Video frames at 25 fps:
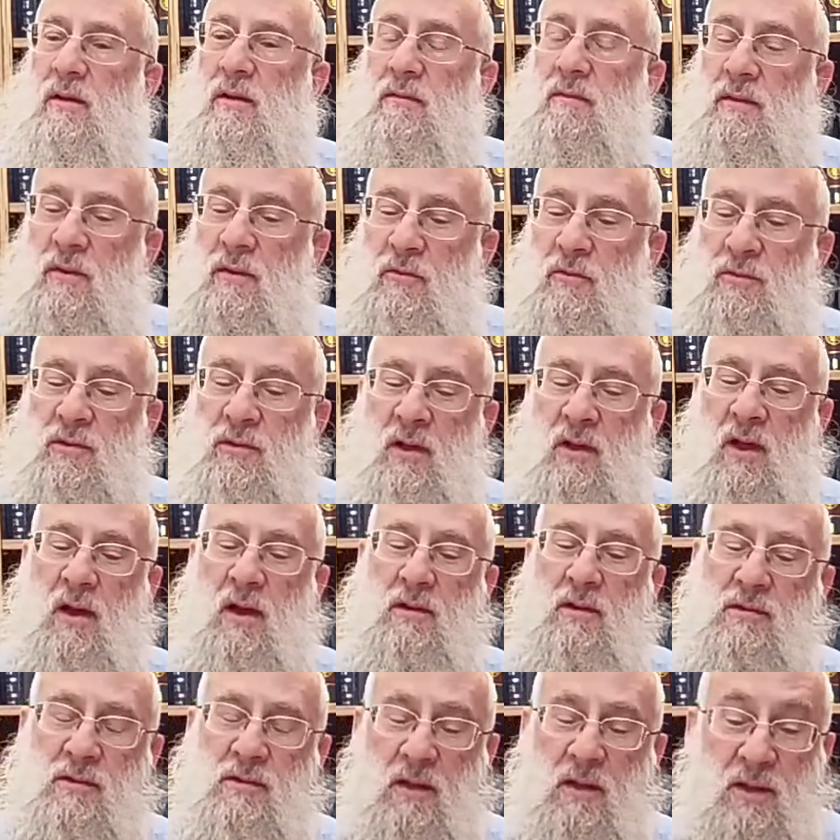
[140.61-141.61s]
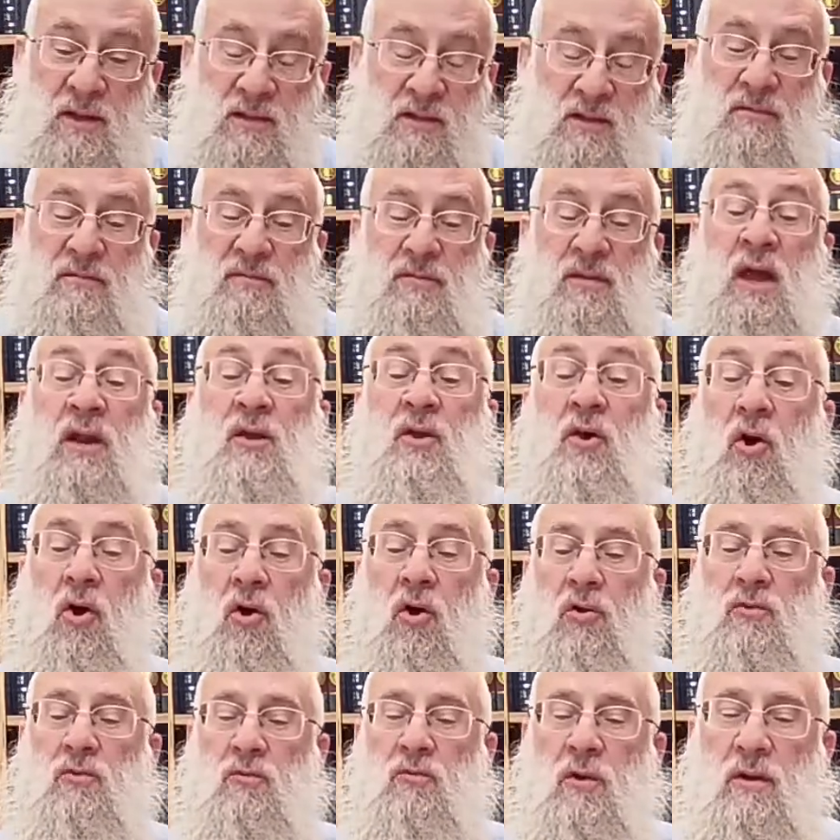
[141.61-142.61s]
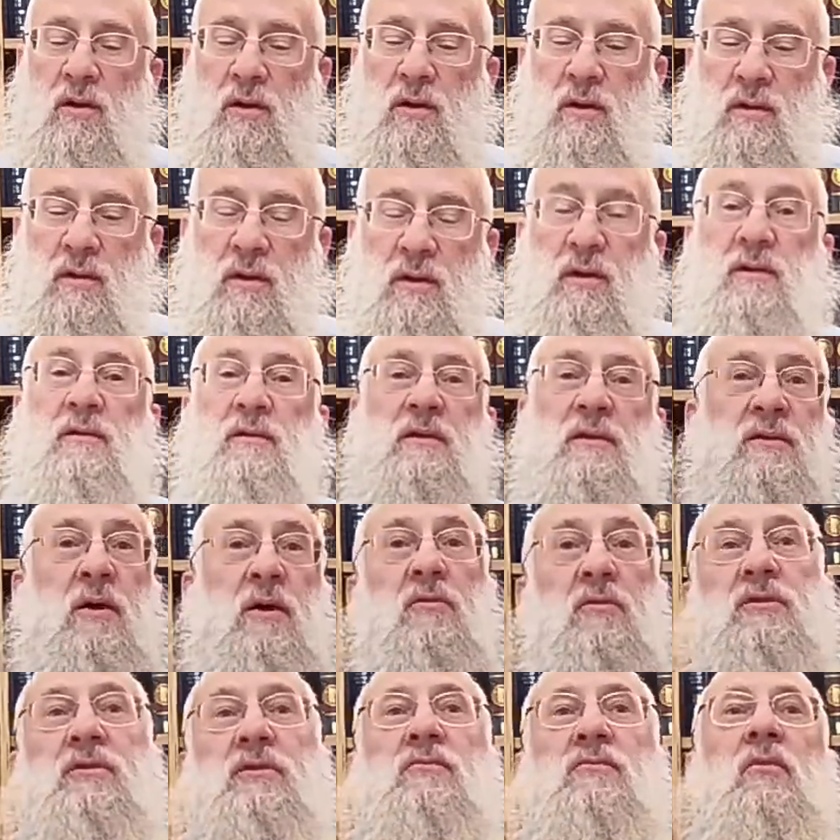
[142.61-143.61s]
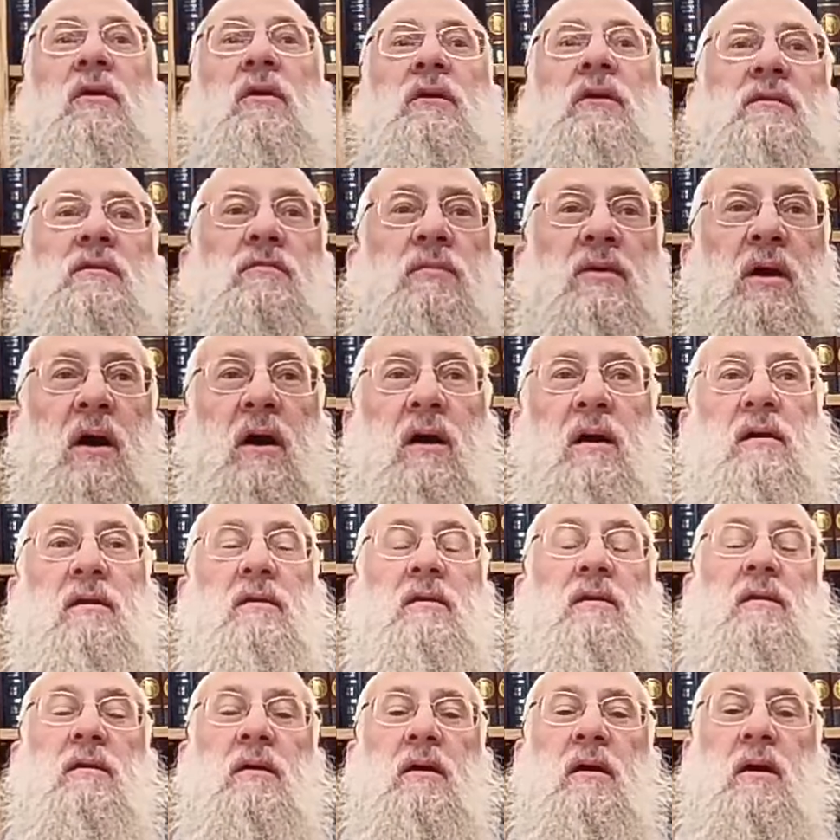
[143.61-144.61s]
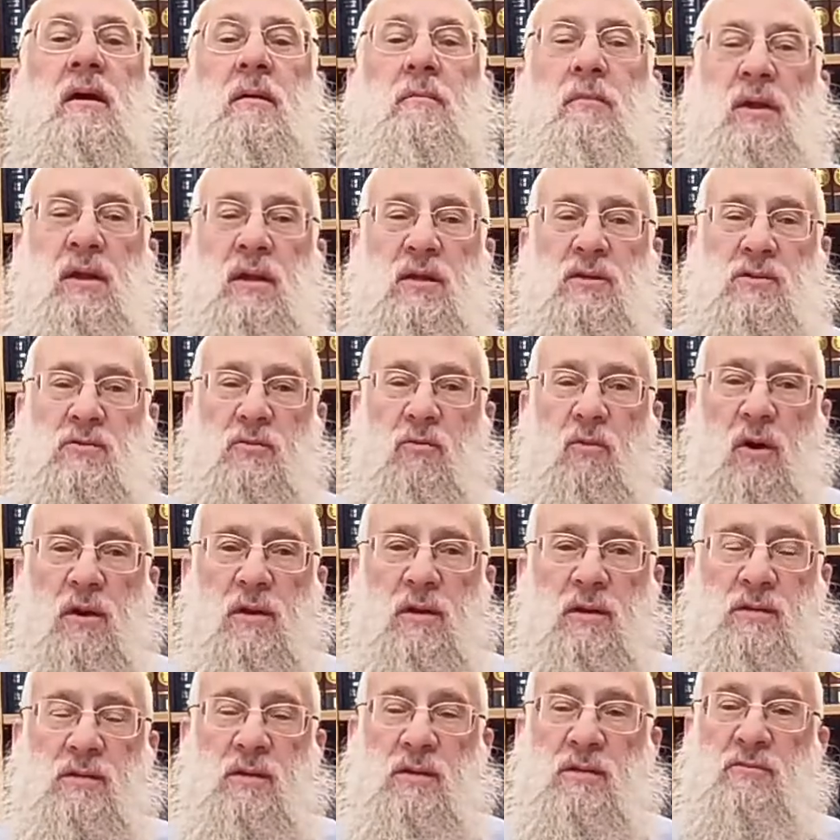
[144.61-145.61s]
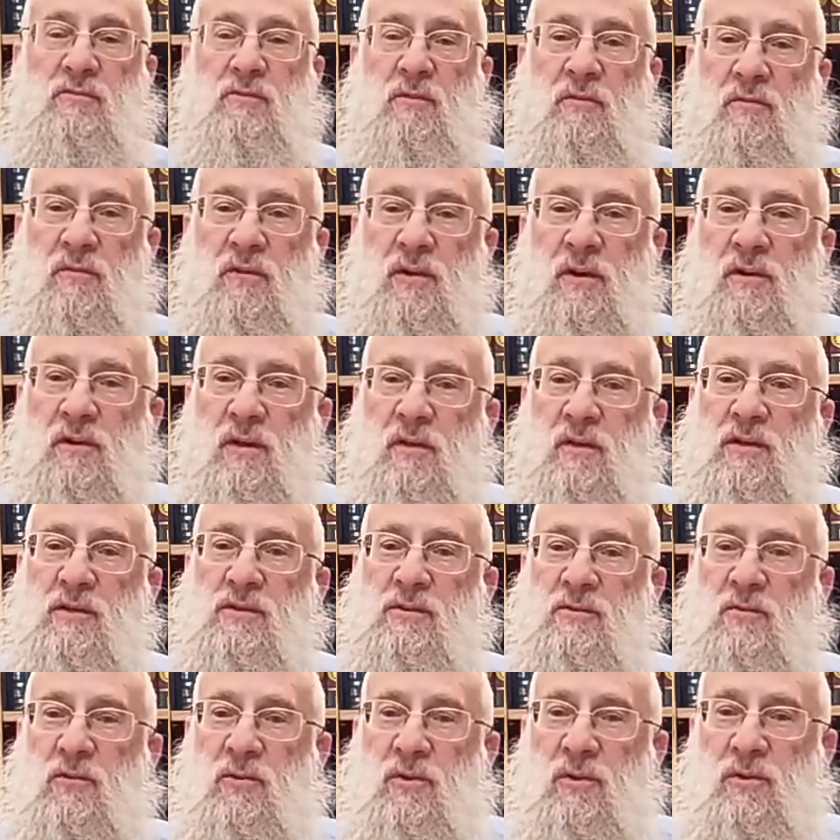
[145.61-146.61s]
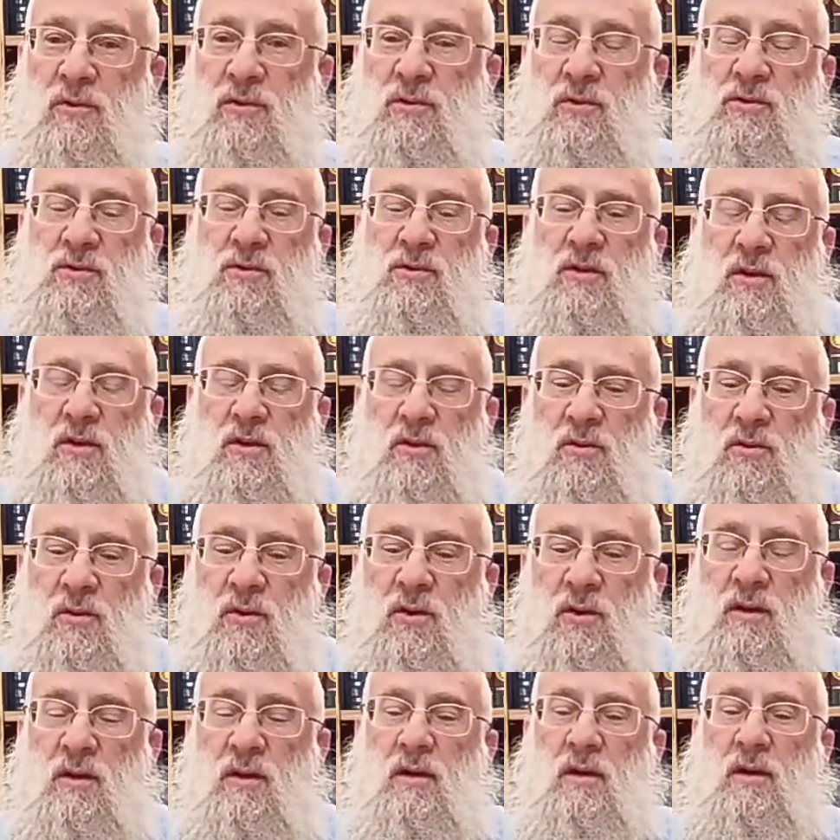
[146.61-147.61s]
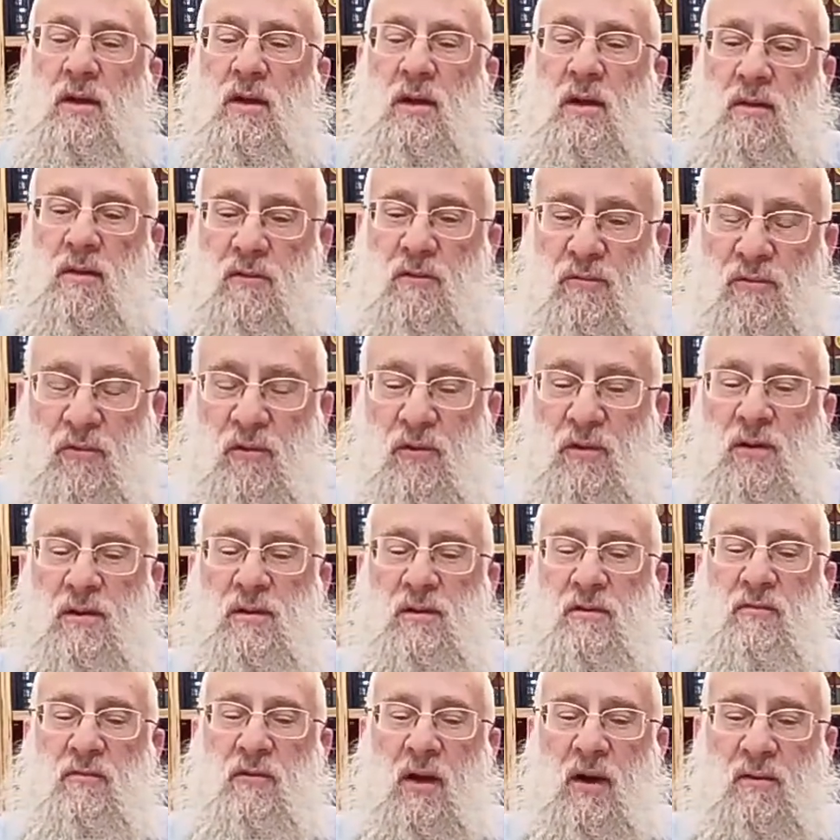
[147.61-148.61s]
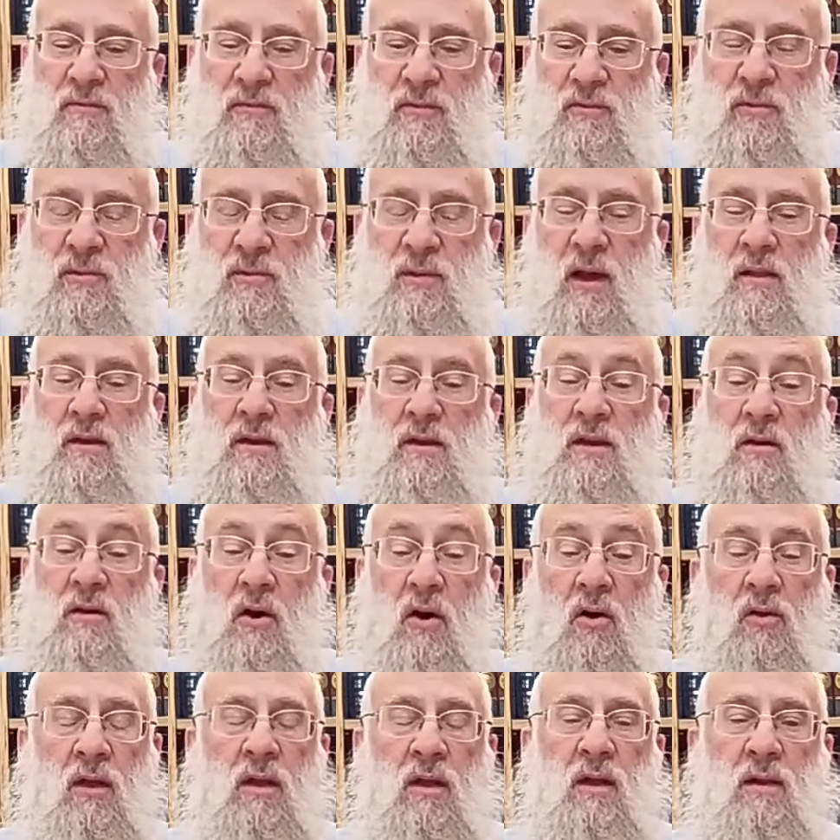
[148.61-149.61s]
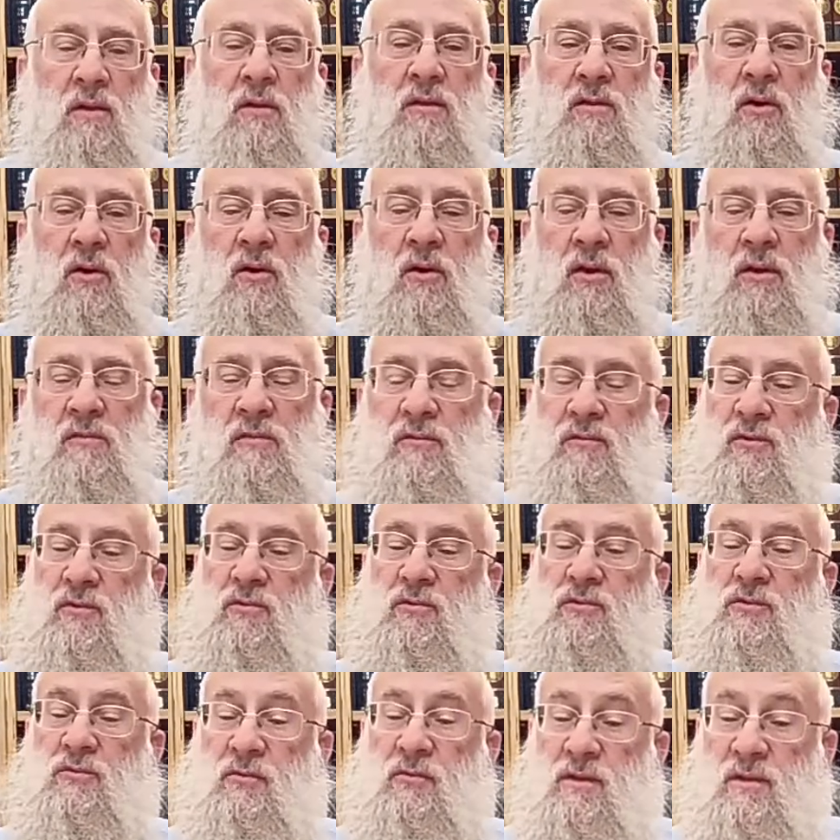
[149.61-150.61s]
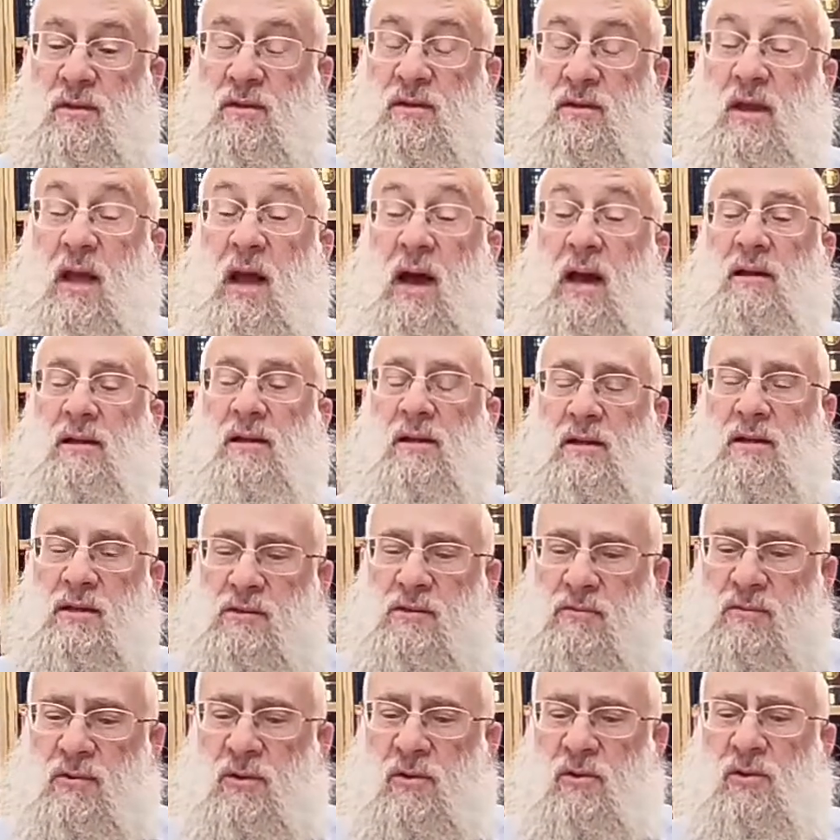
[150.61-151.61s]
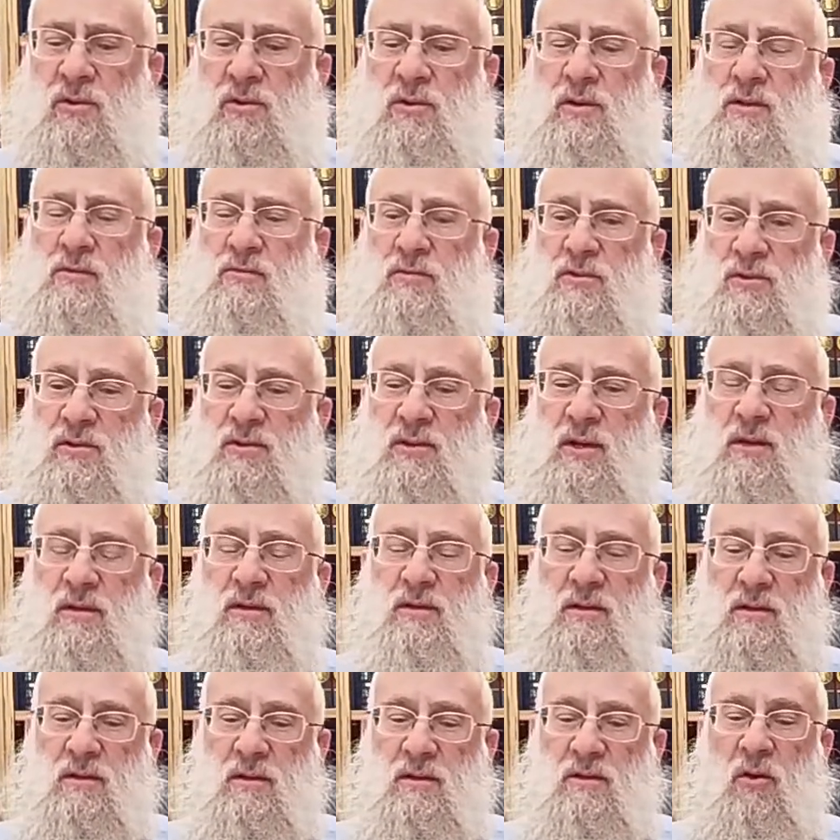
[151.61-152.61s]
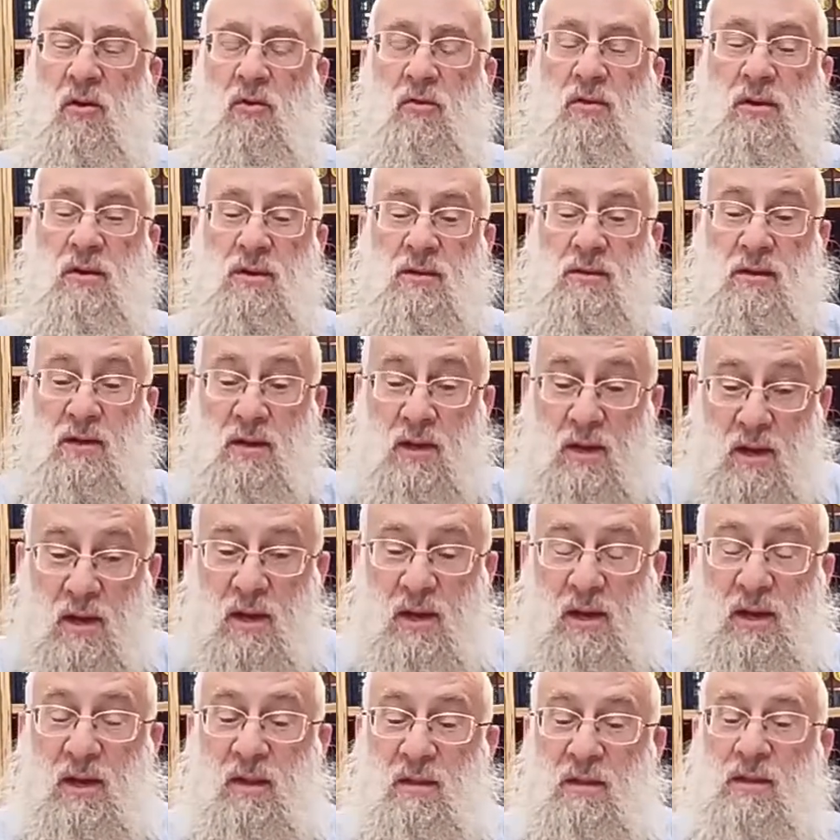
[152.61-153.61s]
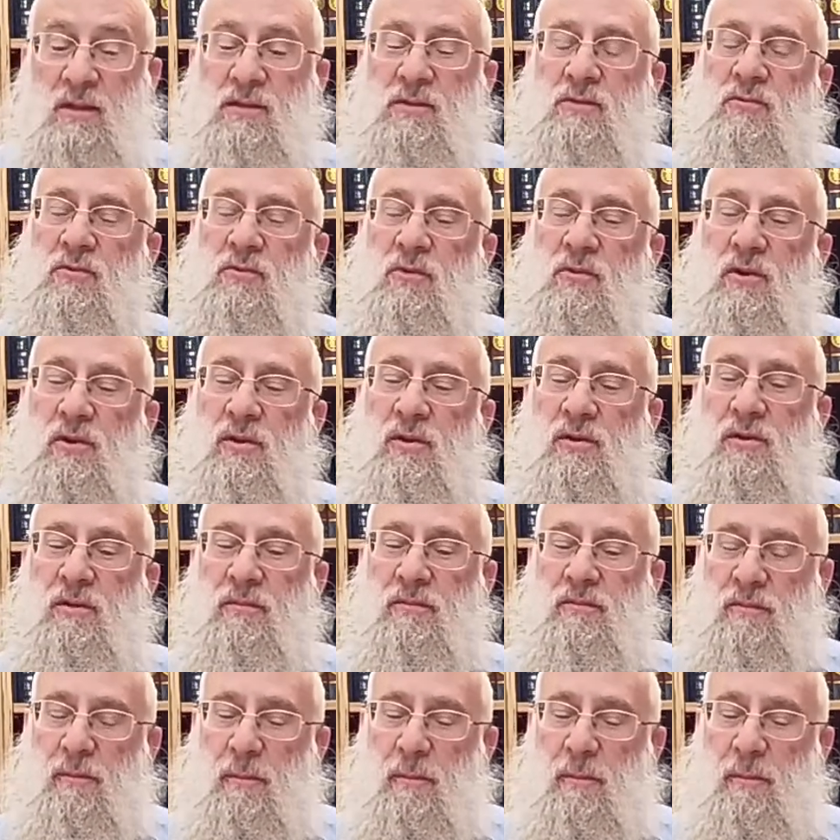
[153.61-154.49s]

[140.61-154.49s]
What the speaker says: That God is not as if not called one. He's always one. He's beyond. But his oneness, it's revealed in this world. You see the unity, the fullness of life, totality, all connected to, all infused with this godliness, with goodness, with justice, with holiness in this world.